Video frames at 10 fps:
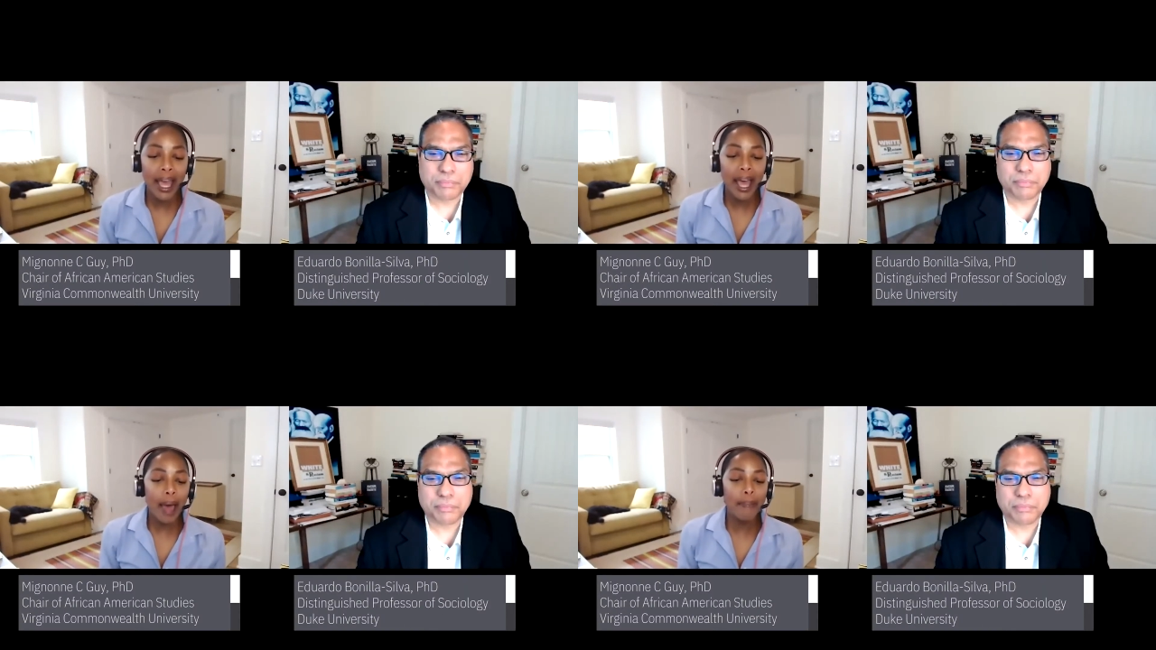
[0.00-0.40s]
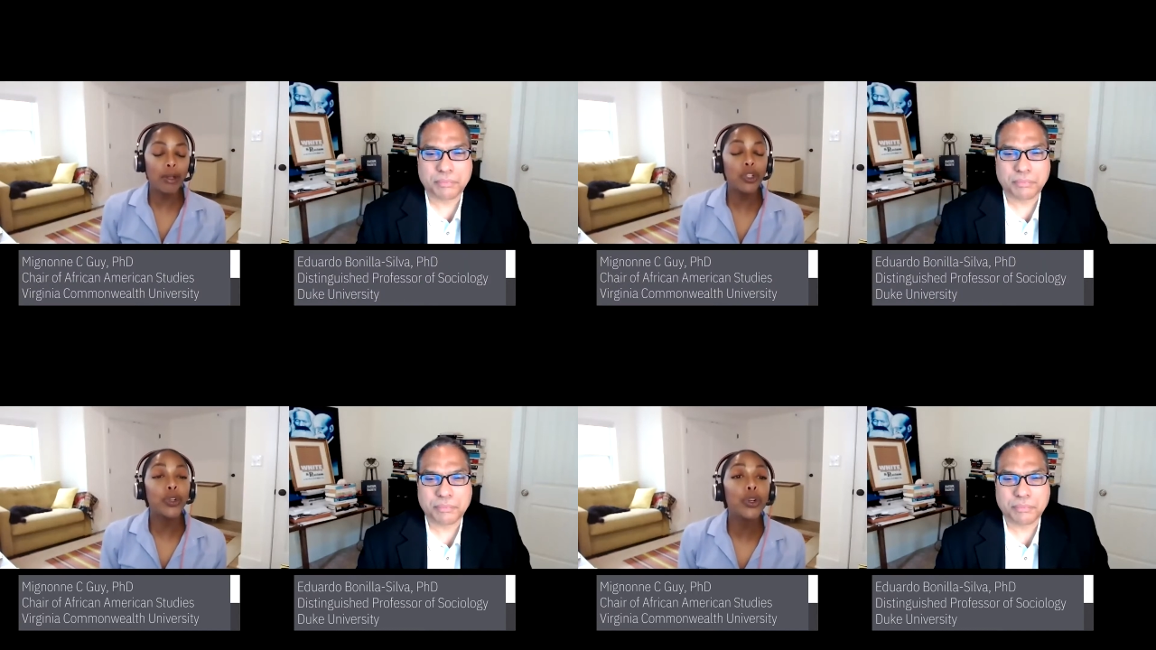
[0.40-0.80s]
Speaker 1: about
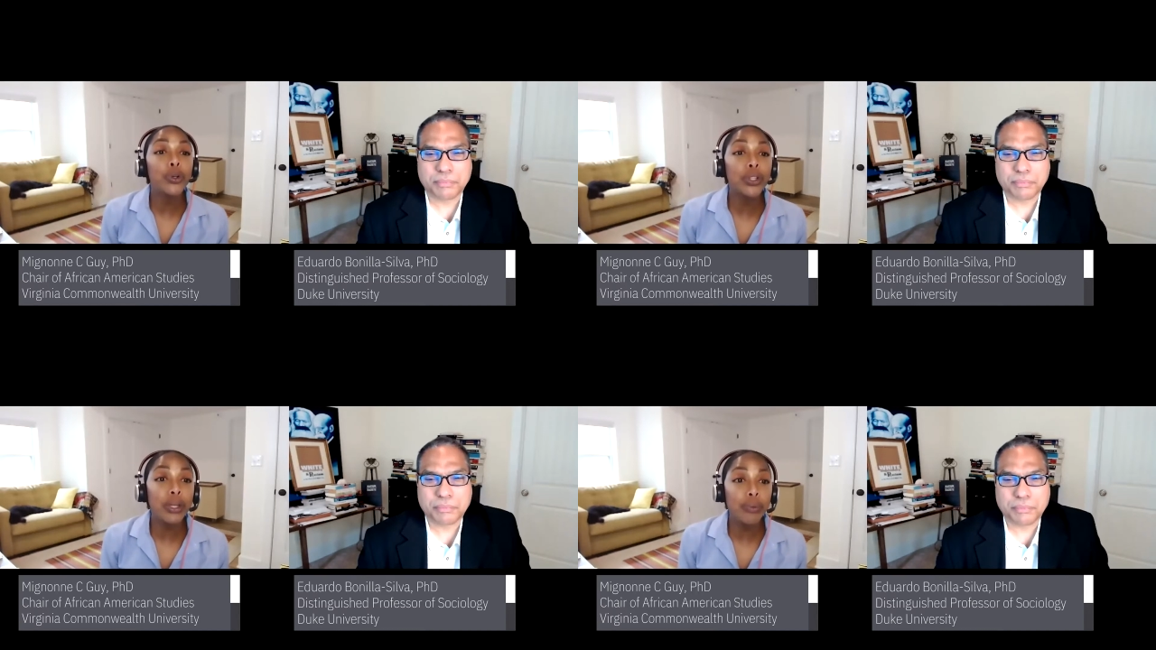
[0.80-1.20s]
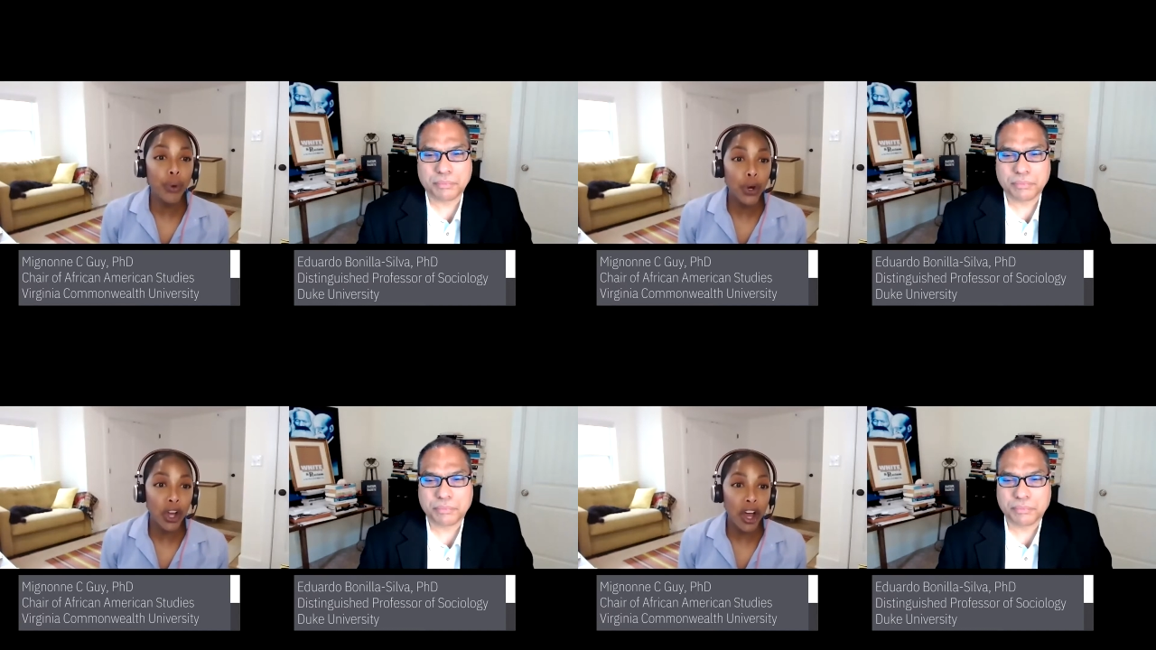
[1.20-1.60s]
your early
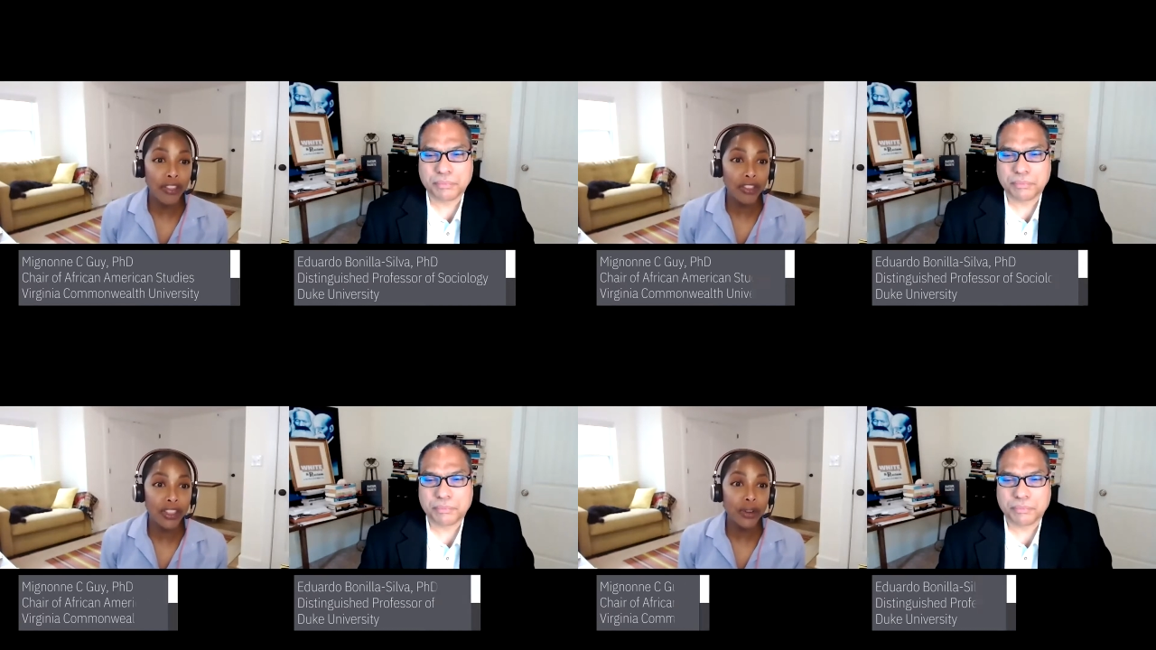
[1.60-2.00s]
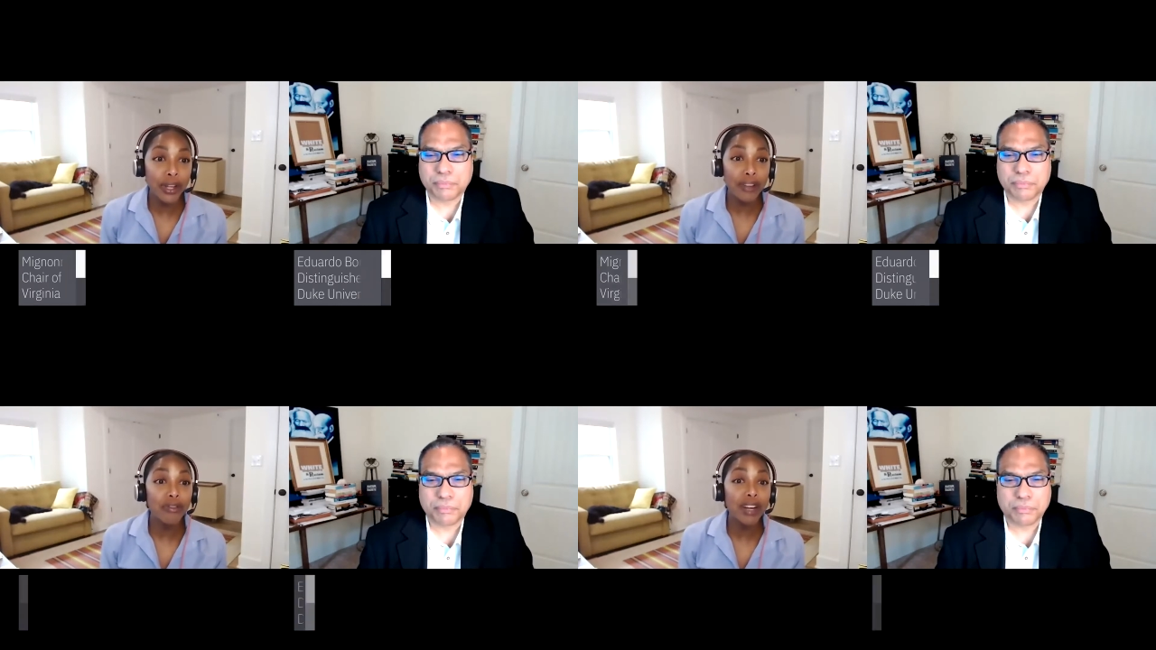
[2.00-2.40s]
work on the theory of
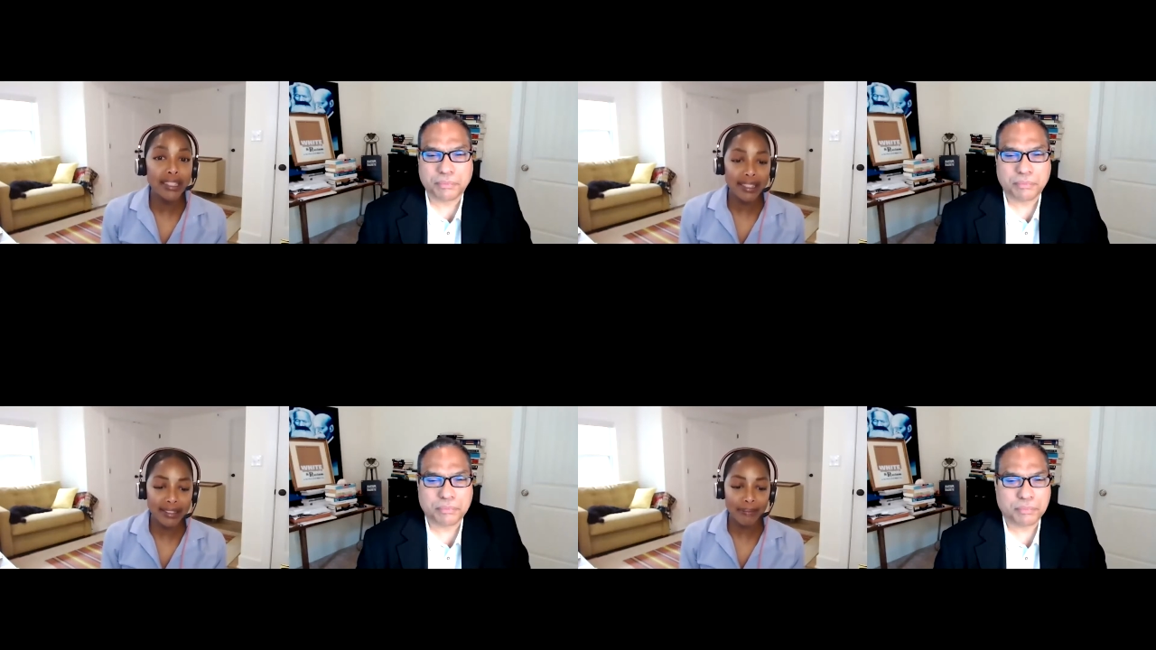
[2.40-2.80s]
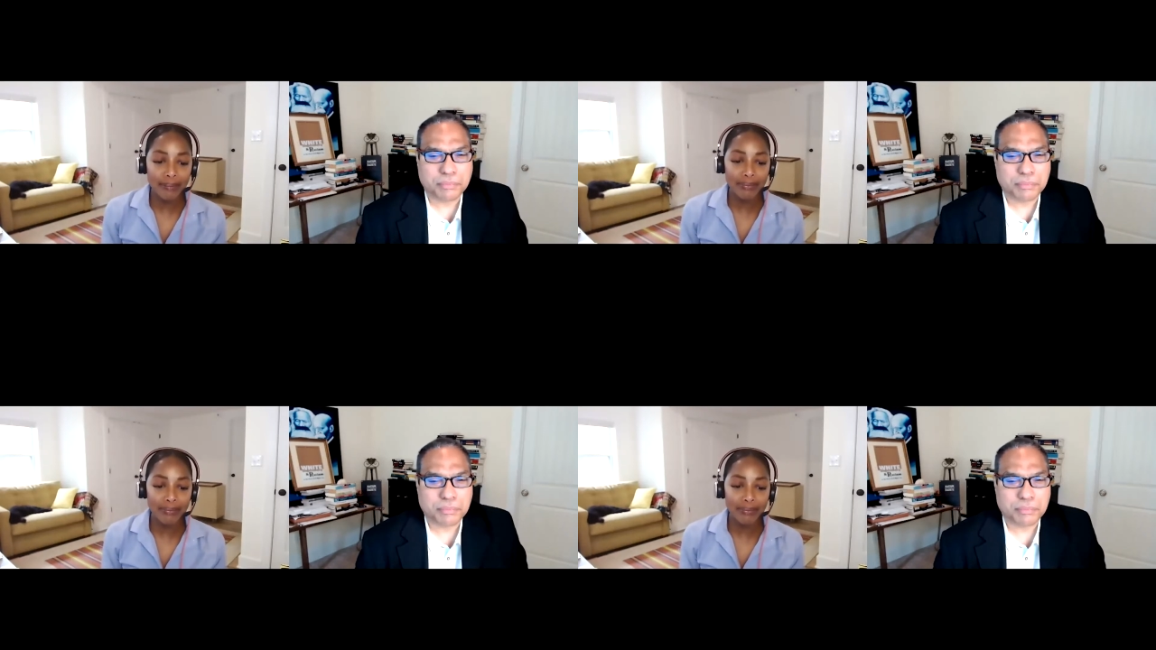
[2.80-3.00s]
racism,